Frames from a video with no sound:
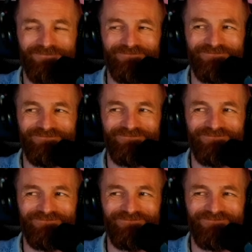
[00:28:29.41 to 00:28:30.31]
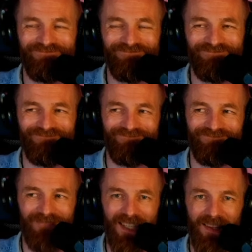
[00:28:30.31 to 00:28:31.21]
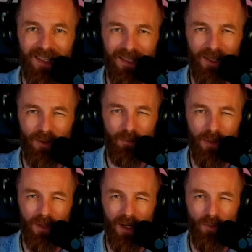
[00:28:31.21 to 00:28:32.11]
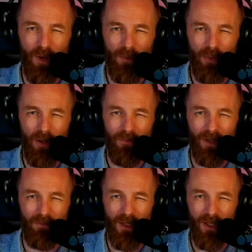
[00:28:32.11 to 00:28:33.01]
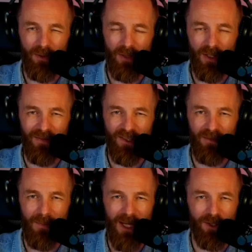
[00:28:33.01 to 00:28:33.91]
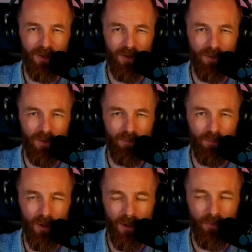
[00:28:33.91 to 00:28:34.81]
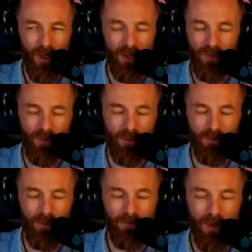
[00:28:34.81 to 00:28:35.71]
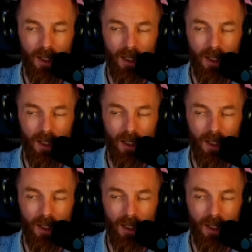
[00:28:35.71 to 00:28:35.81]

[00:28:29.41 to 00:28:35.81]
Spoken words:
I think I could build that one perfect video to kind of smash this through the wall, through the roof.